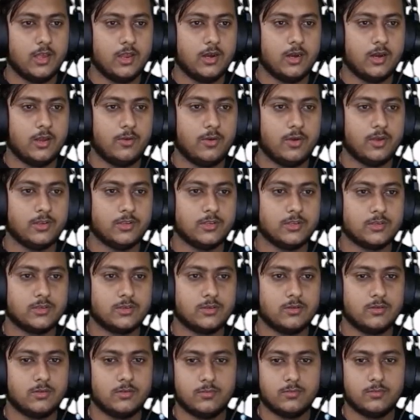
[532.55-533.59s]
Now you can just
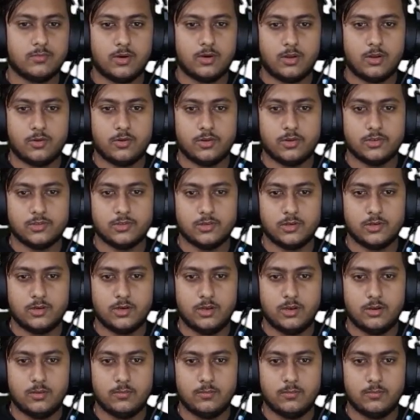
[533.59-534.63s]
click on a
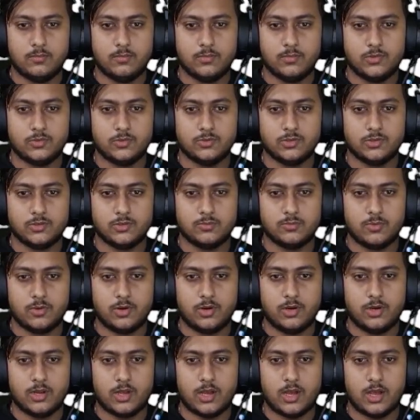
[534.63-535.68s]
circle, choose this
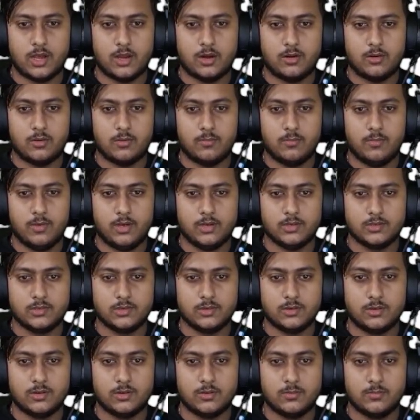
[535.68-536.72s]
point and make a
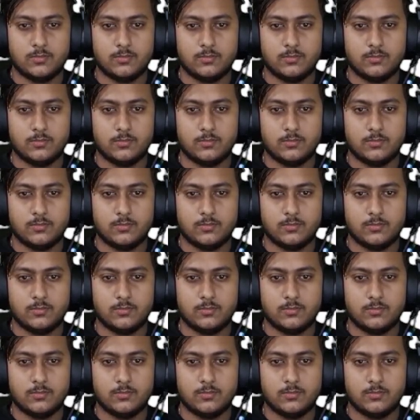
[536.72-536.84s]
circle.